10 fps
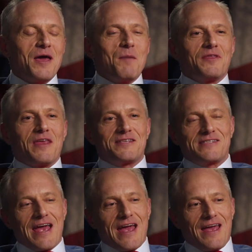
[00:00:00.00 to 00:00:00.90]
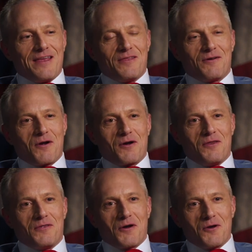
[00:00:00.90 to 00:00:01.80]
Yeah. But they say there are
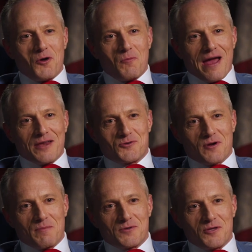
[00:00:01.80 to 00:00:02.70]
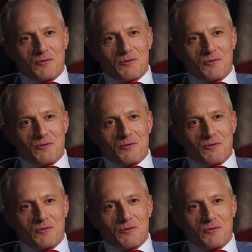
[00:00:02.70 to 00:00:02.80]
there are no bad trips.